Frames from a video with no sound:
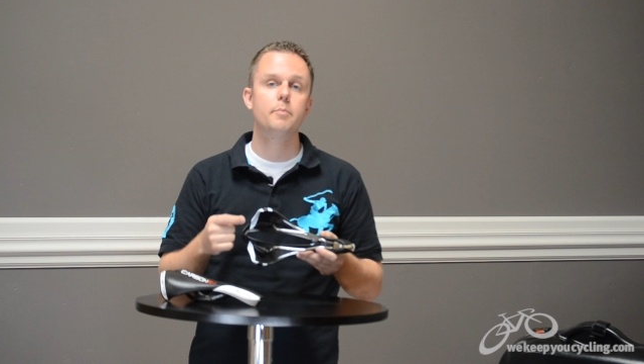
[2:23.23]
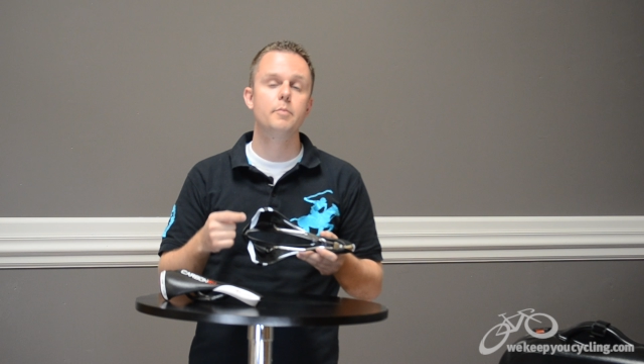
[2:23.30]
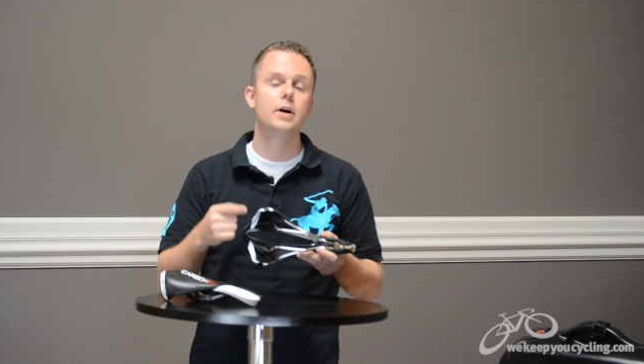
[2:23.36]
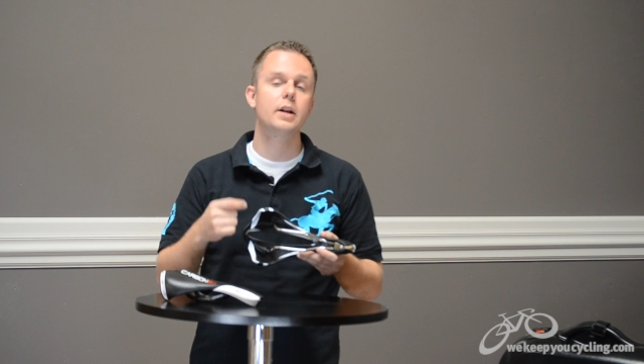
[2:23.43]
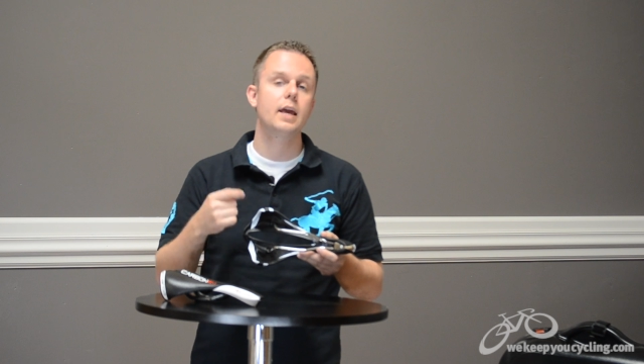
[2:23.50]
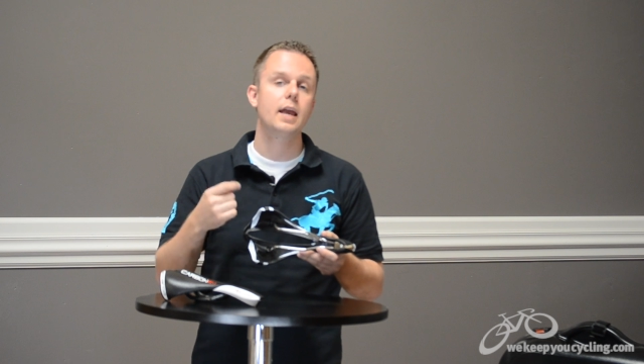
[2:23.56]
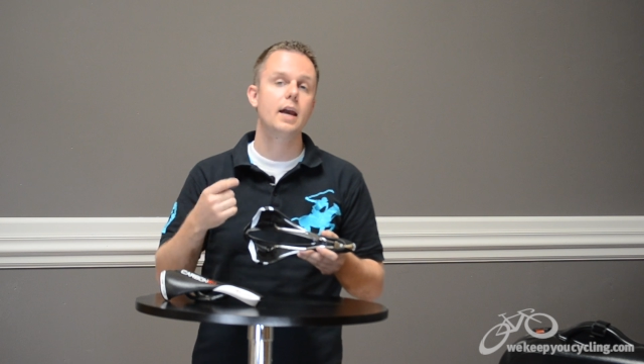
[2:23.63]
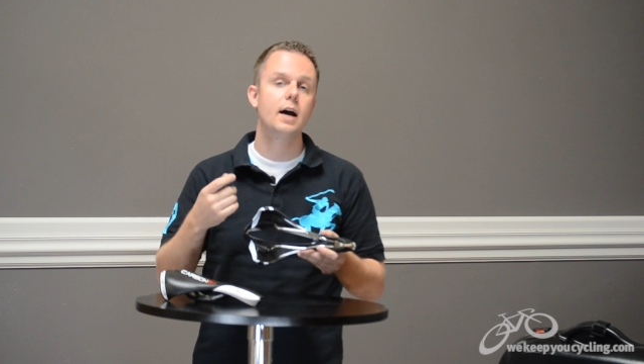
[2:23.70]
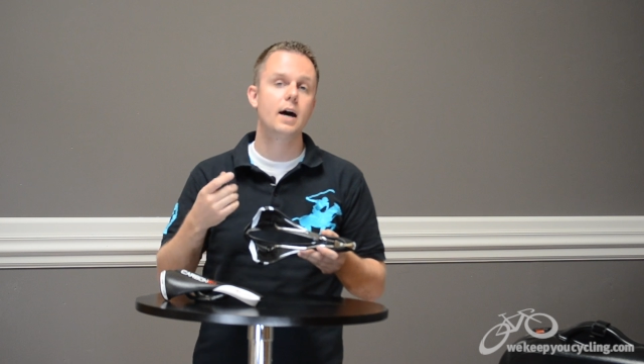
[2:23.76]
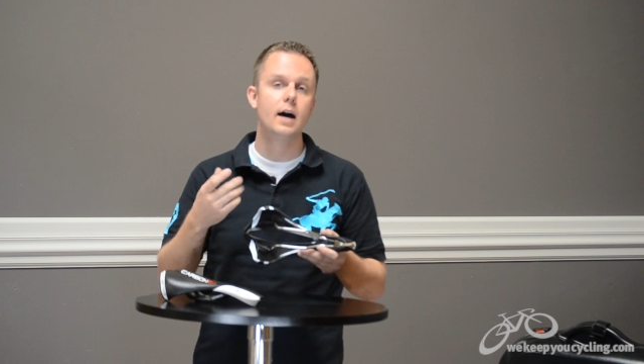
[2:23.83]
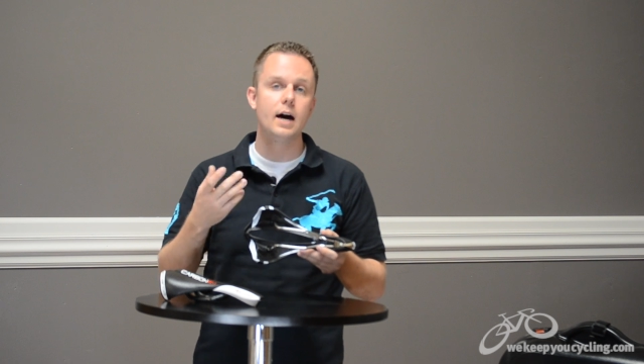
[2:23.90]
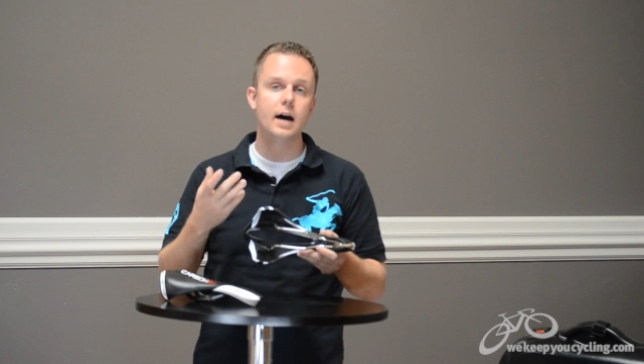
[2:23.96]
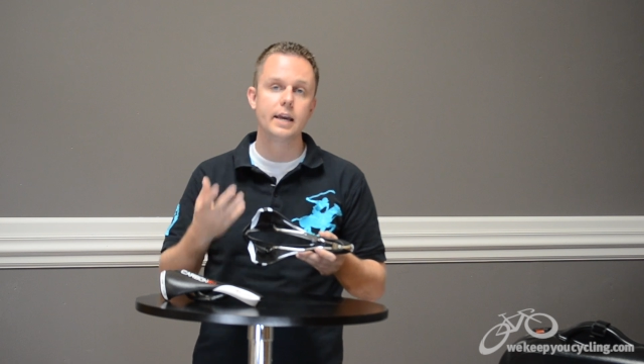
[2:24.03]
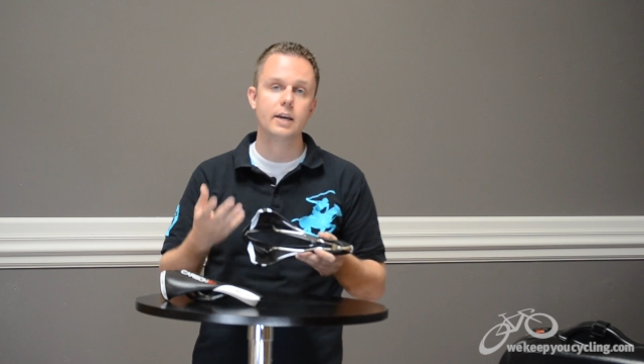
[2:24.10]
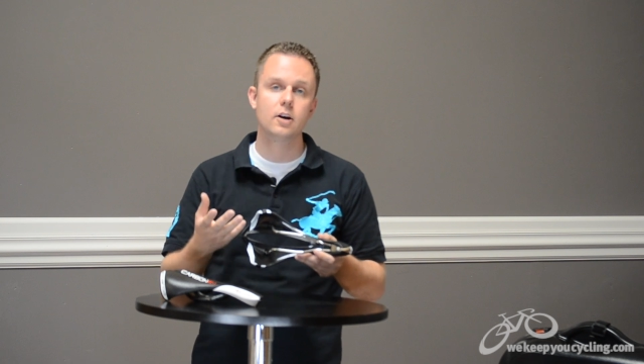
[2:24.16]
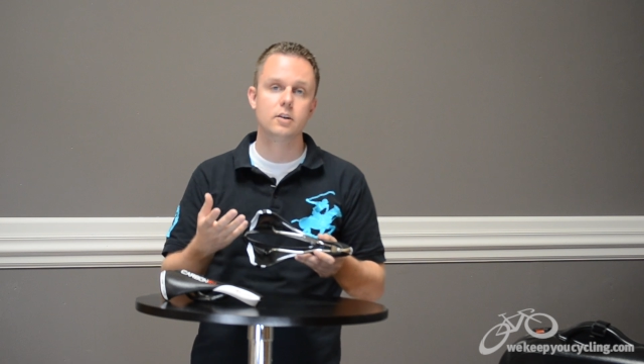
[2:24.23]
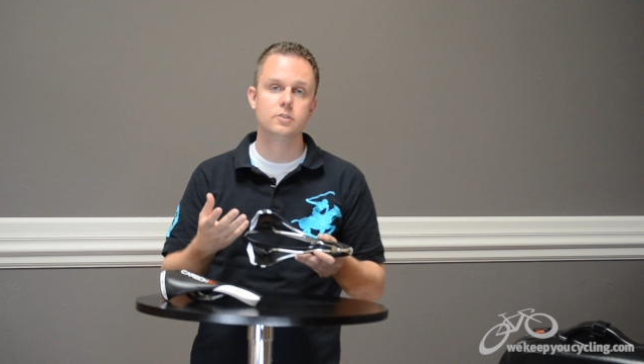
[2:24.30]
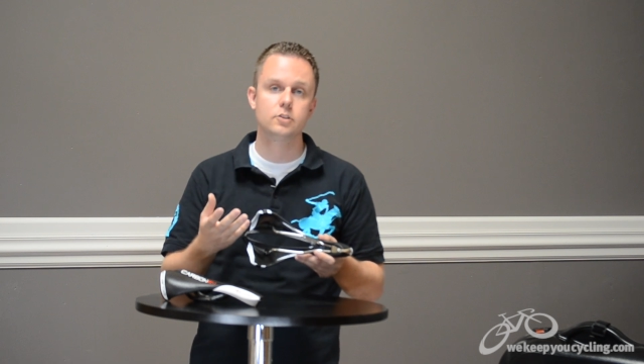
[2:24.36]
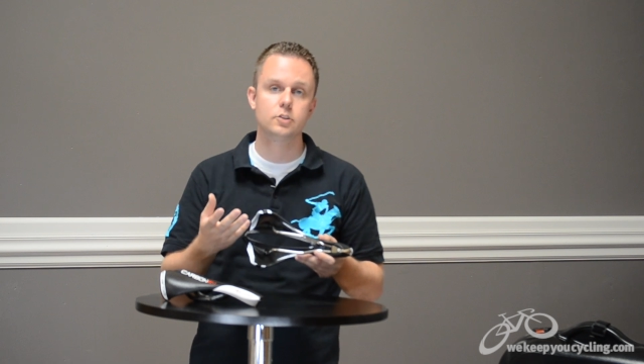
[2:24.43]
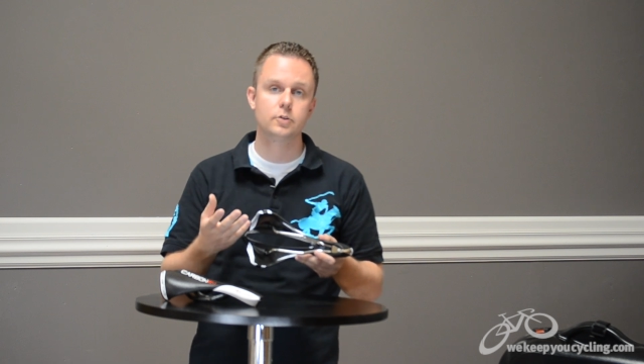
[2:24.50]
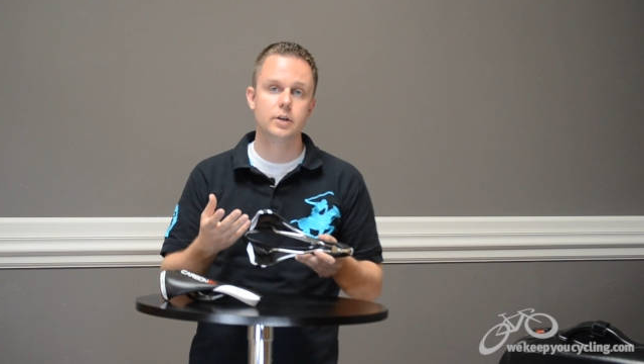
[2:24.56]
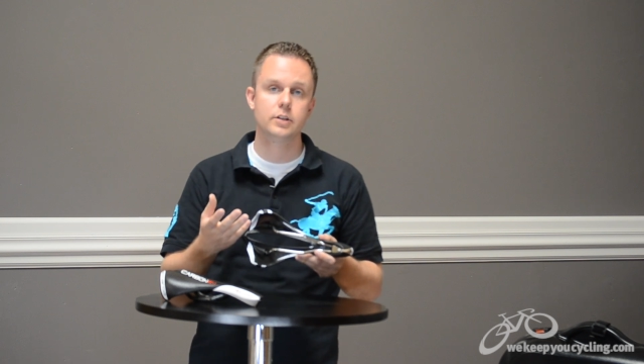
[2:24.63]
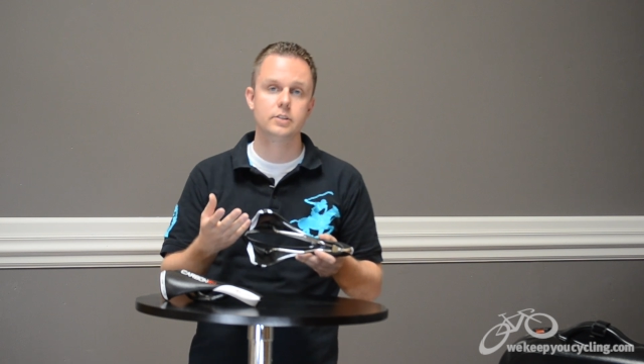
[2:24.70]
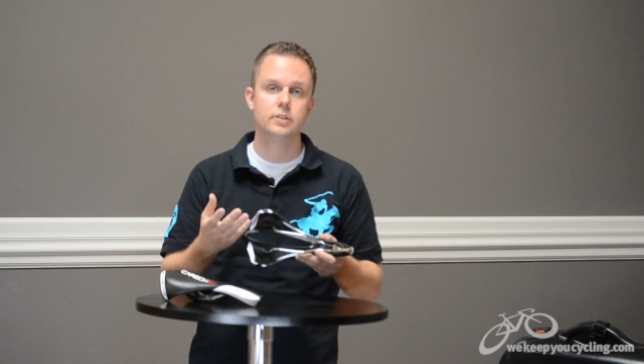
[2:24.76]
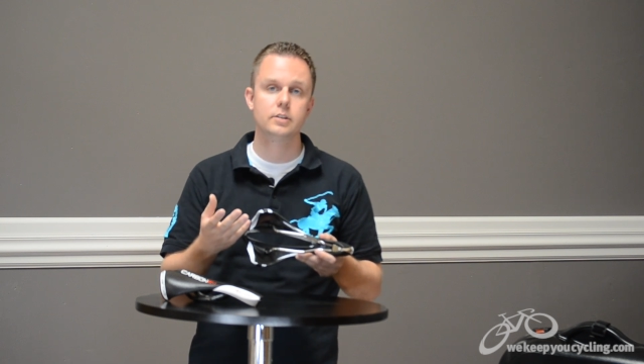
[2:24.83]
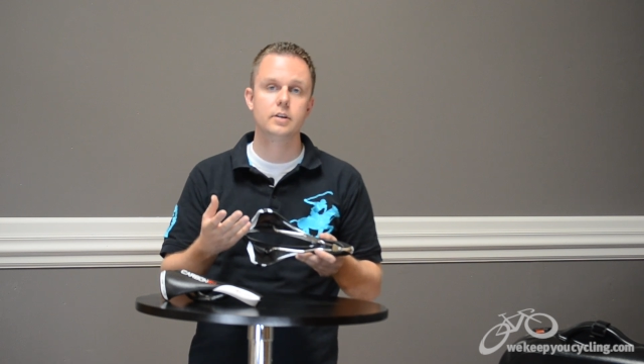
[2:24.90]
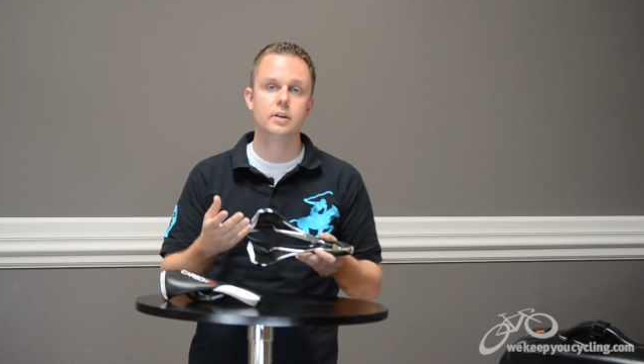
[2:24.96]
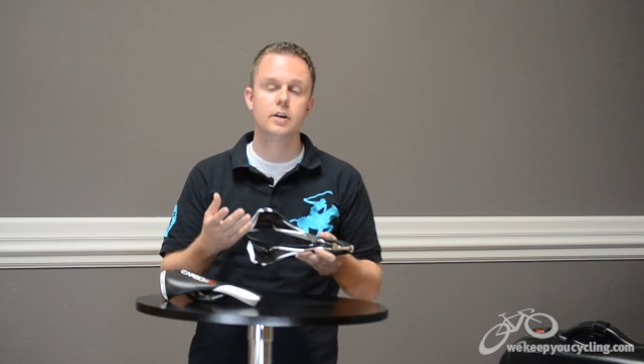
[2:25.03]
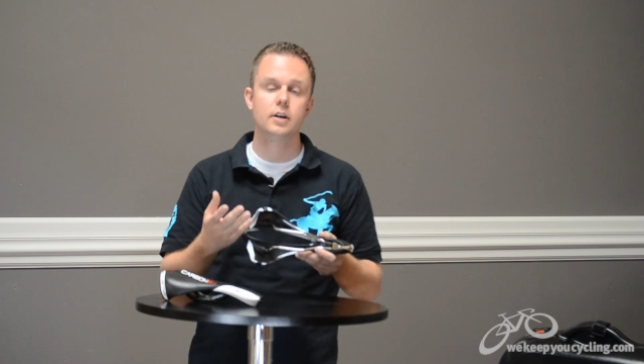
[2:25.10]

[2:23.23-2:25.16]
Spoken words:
but a high concentration